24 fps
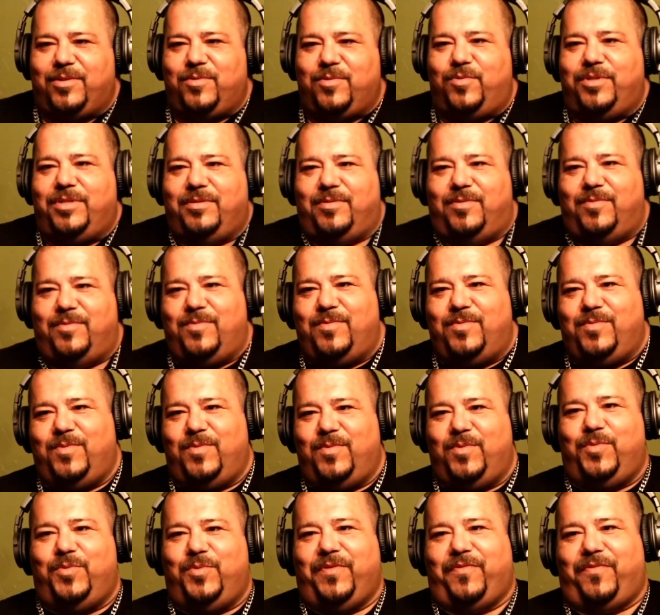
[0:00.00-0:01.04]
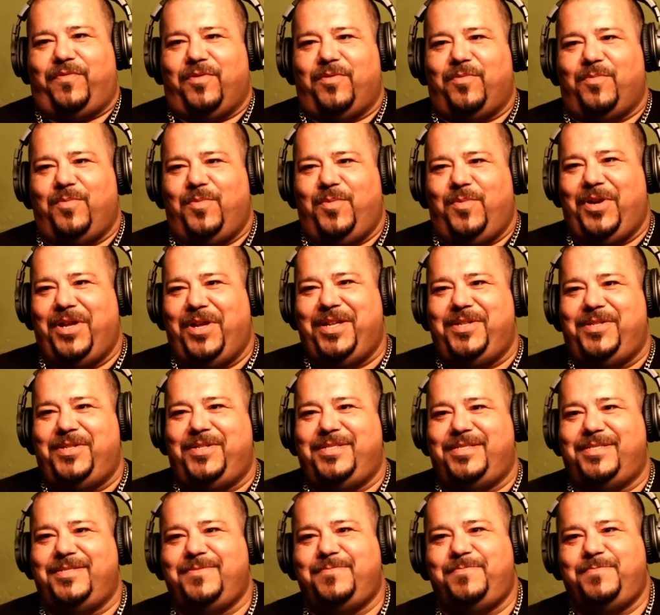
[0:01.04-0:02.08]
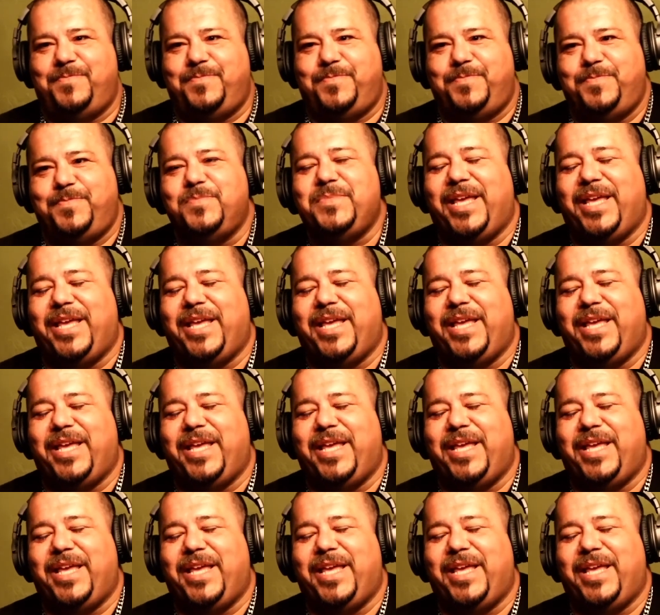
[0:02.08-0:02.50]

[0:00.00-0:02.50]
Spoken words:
no, this is type 2 diabetes.